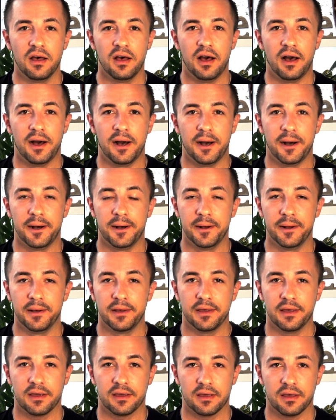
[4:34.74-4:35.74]
Uh,
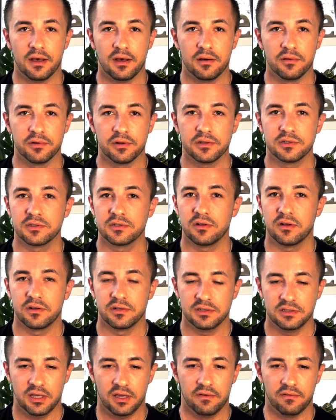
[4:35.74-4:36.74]
account. It's not a
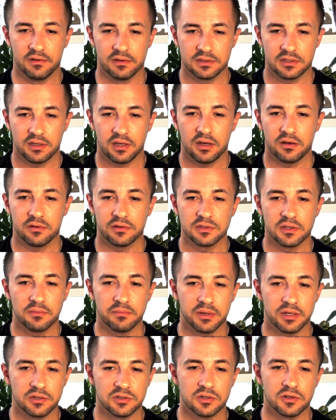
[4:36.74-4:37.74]
savings account, as I
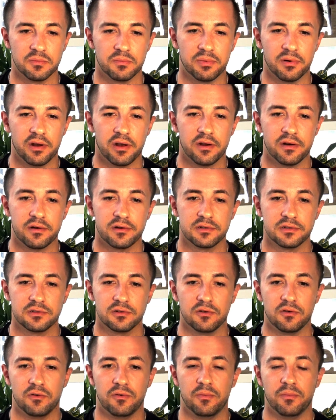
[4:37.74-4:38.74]
mentioned prior,
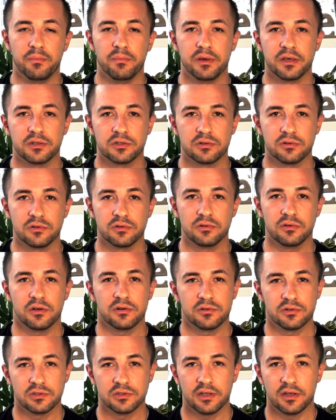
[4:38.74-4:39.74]
so make sure to
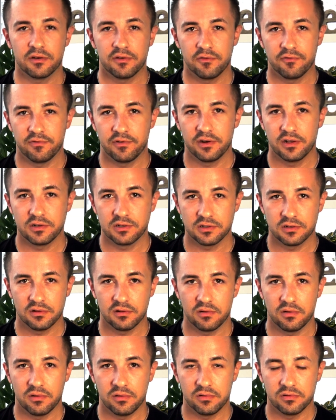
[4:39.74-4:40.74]
understand your financial
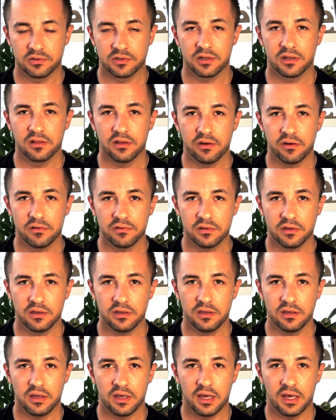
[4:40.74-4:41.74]
goals
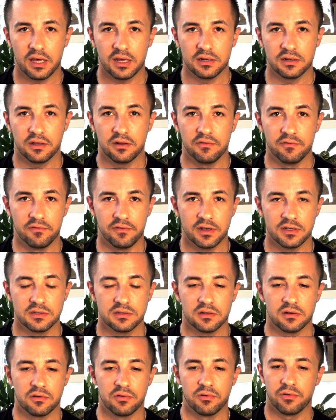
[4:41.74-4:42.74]
clearly and
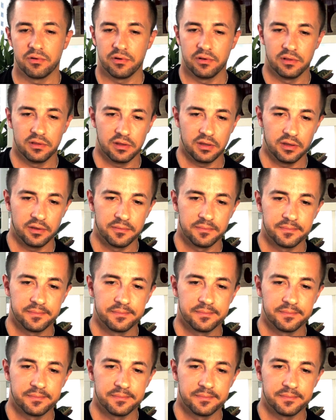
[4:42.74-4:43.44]
invest accordingly.